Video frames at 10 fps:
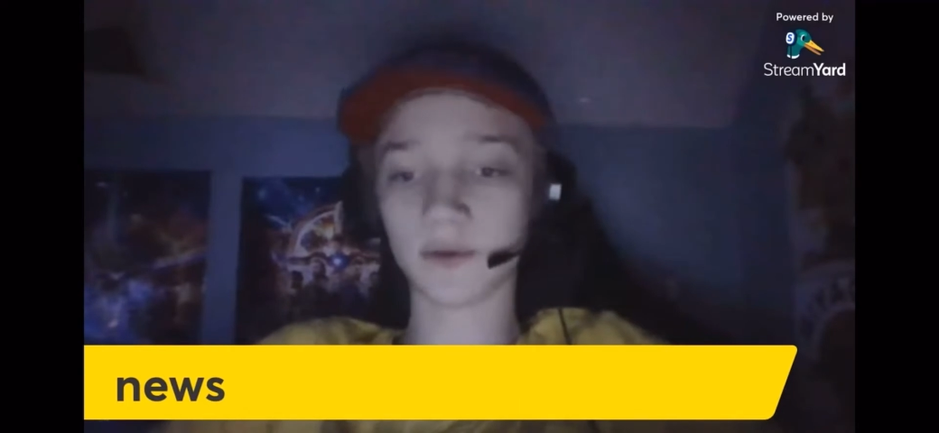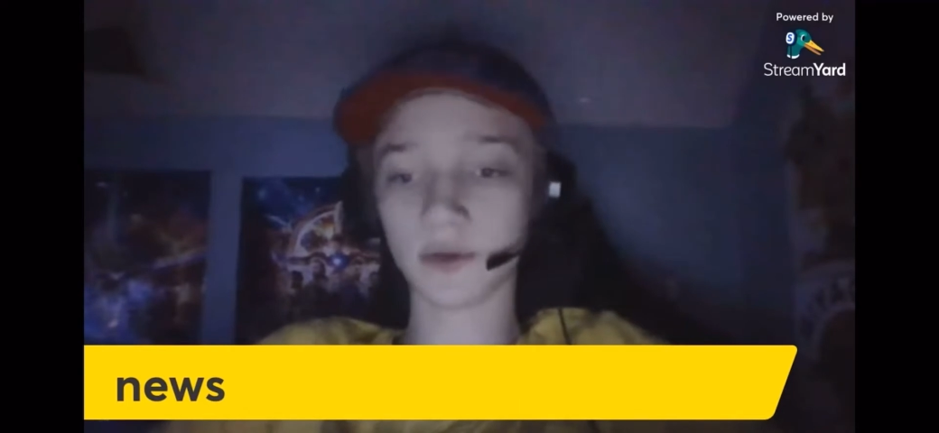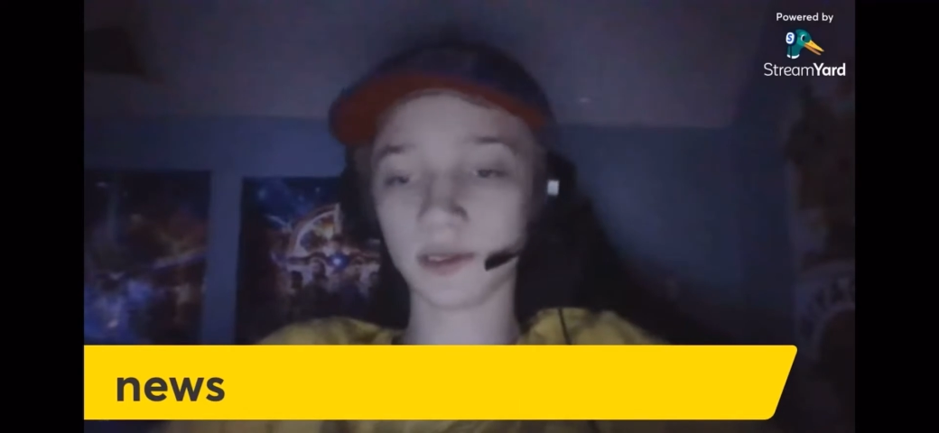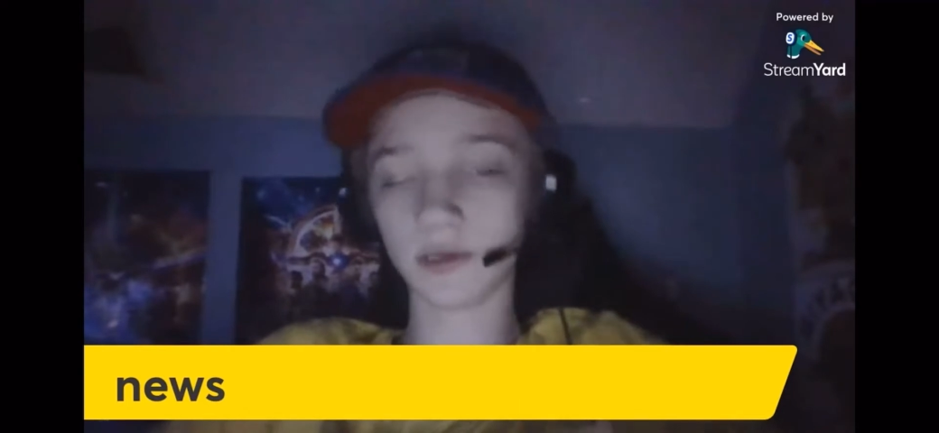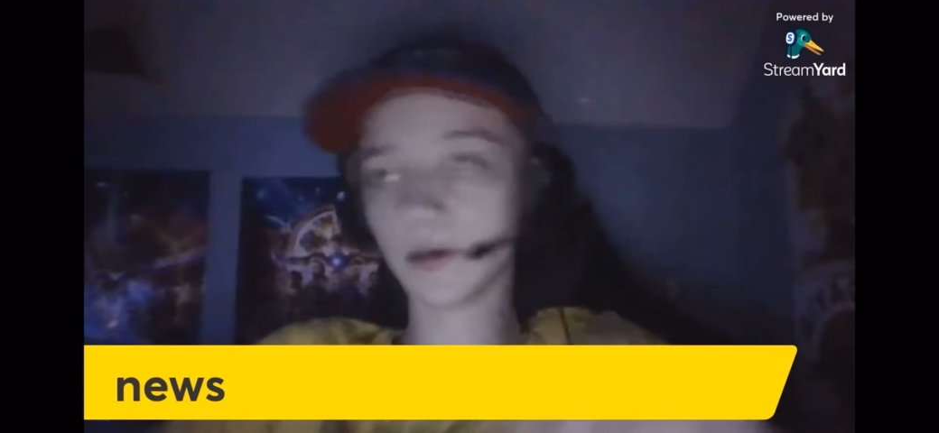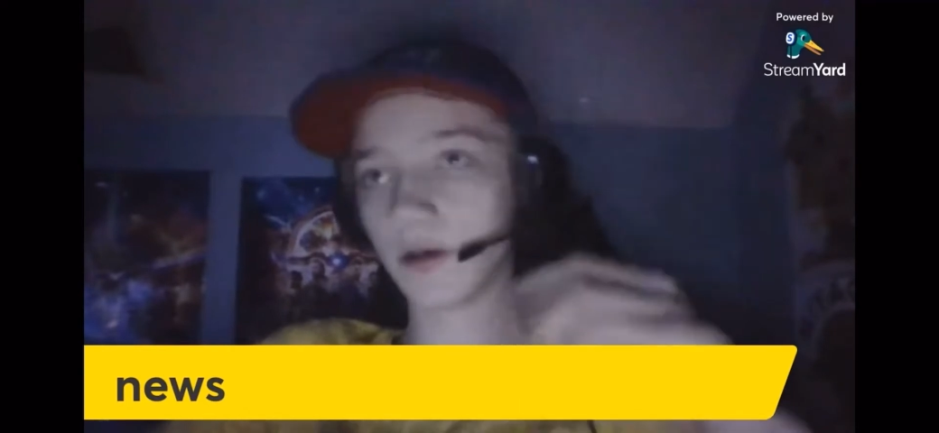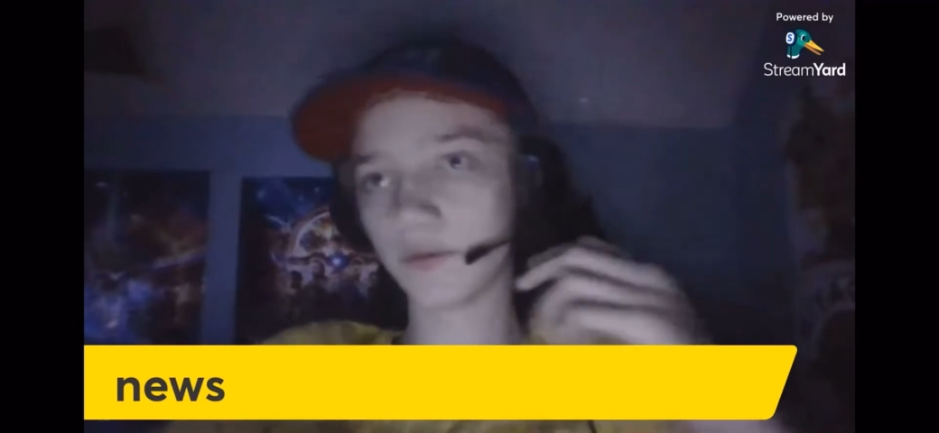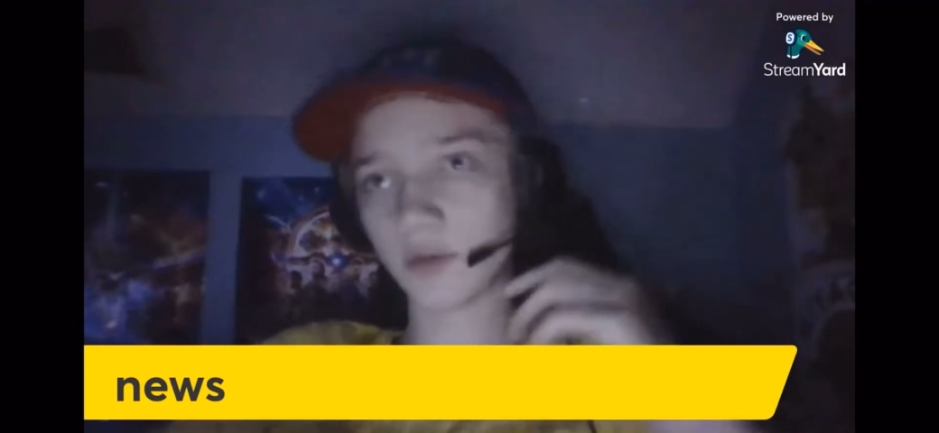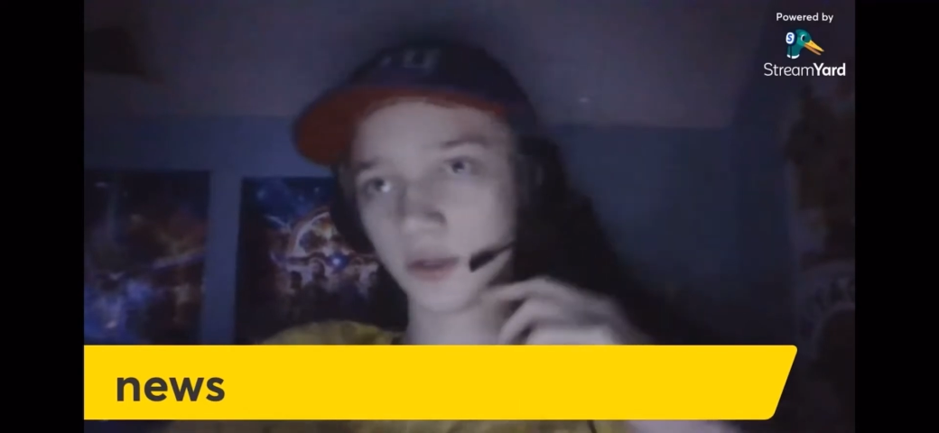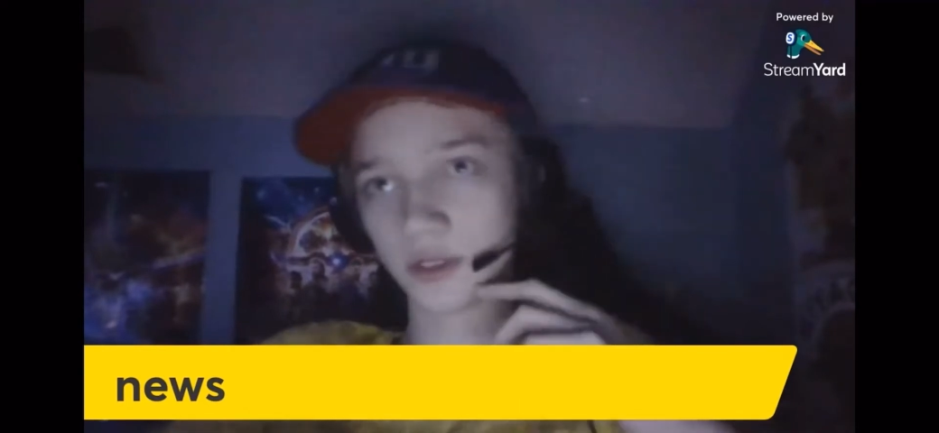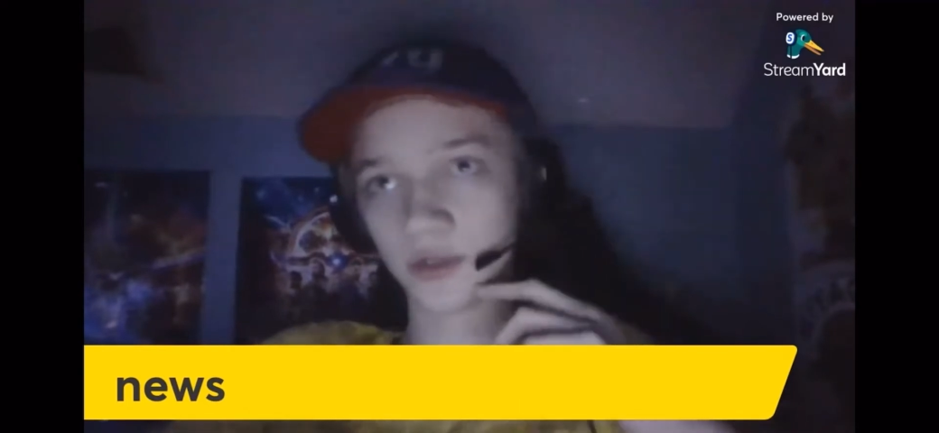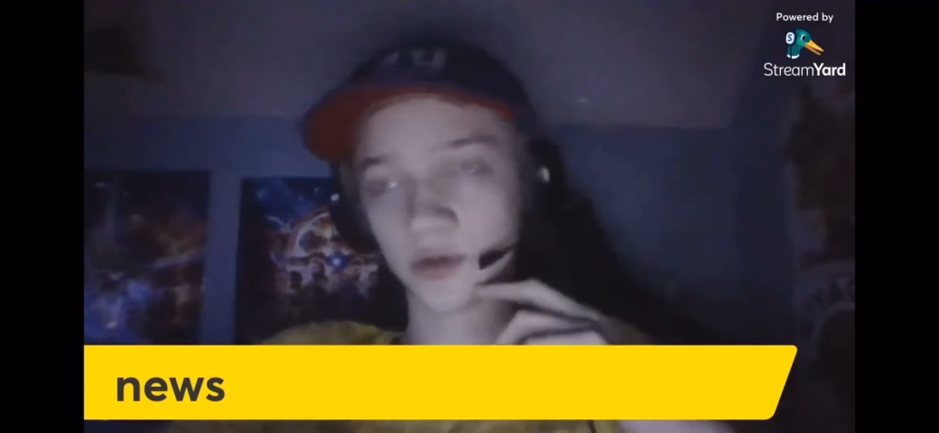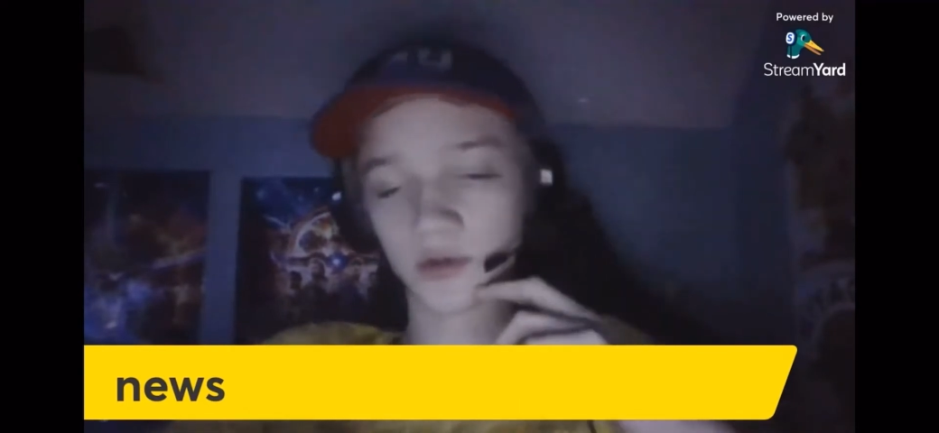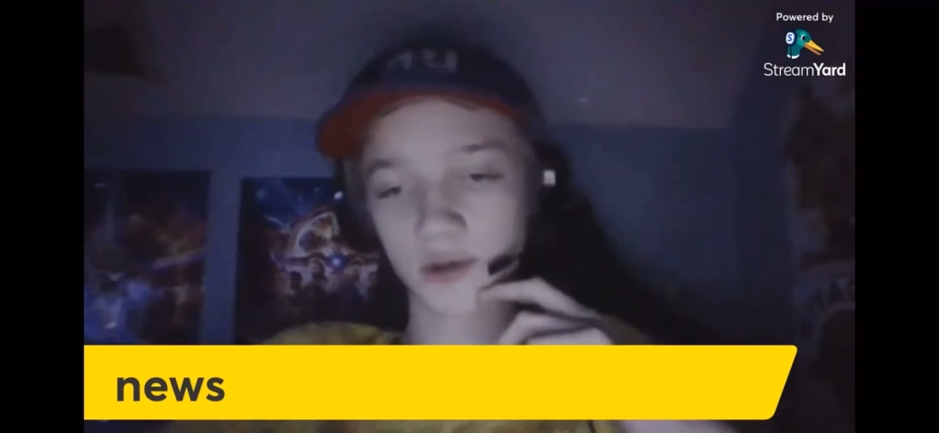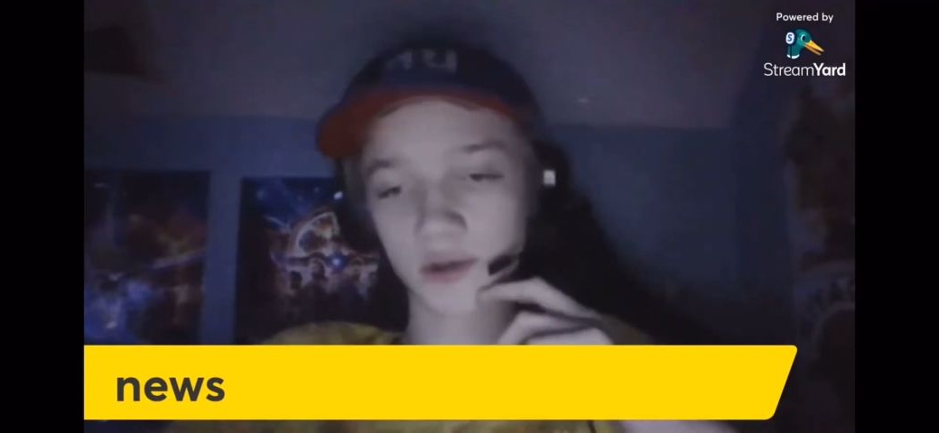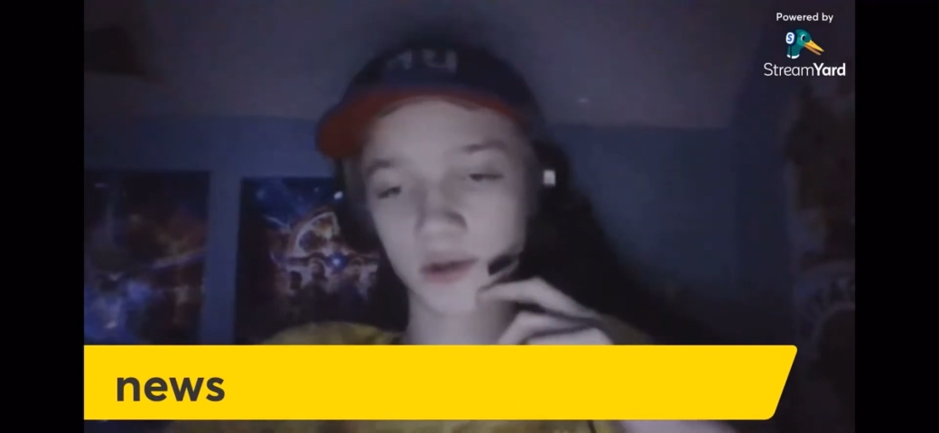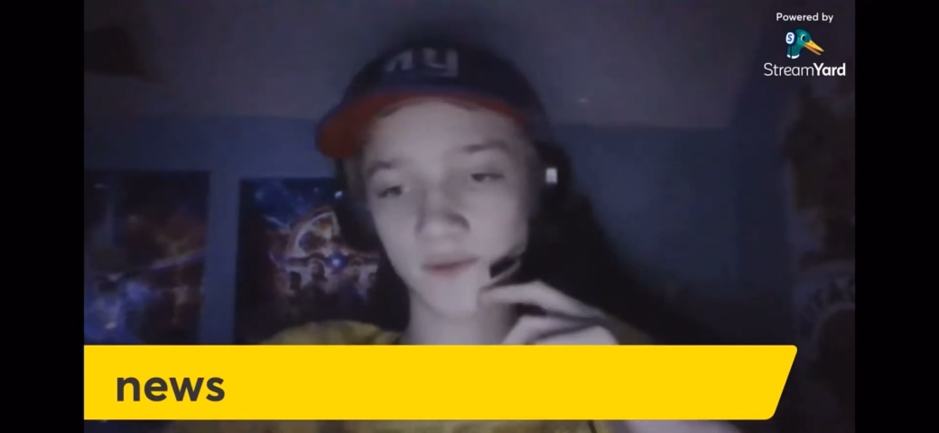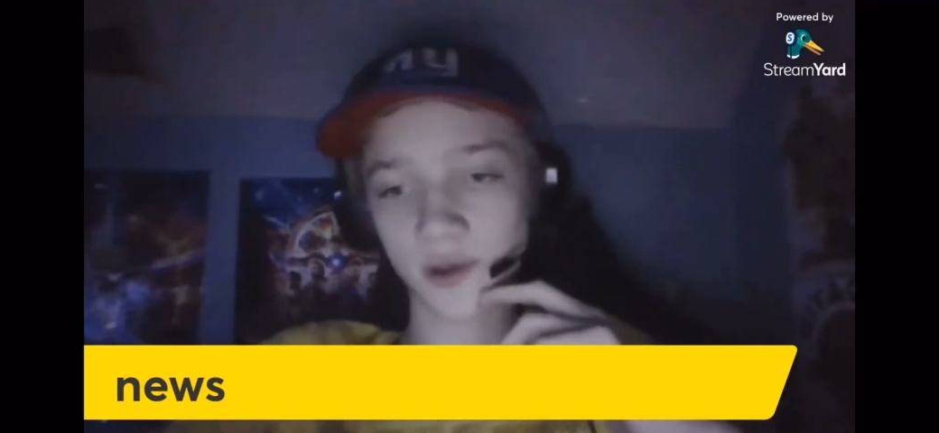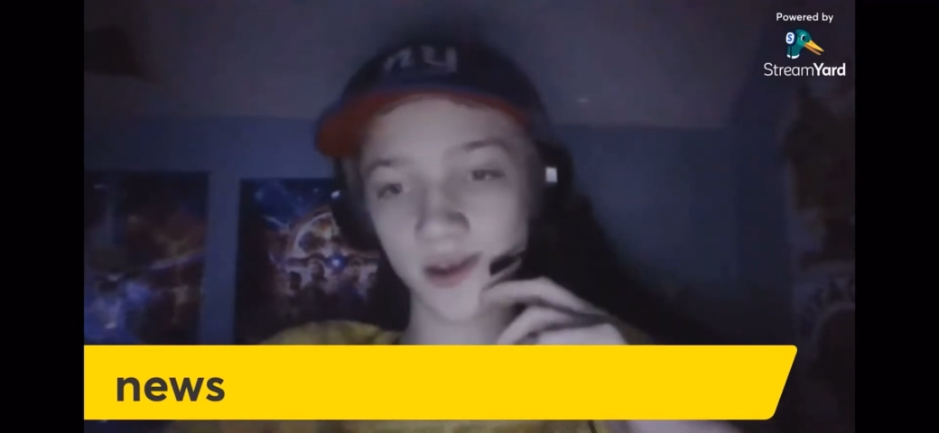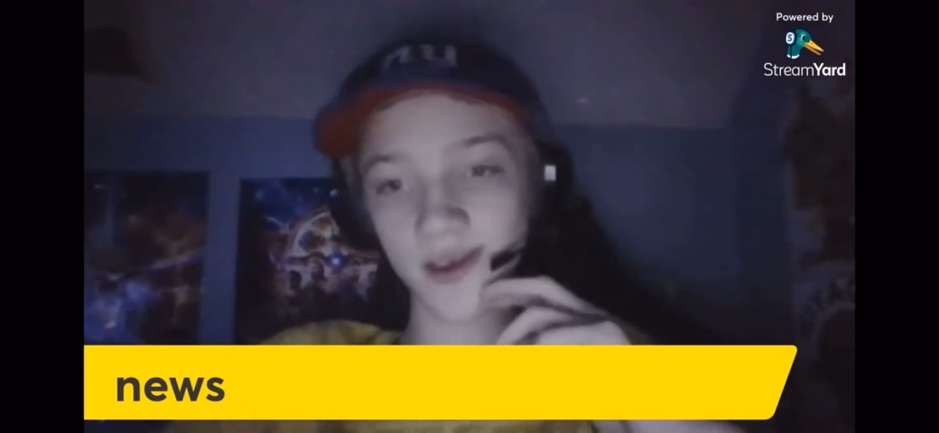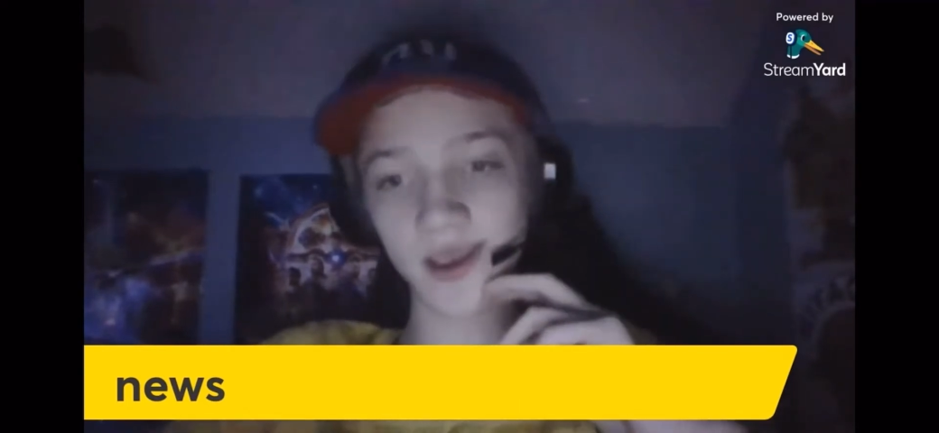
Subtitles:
2023.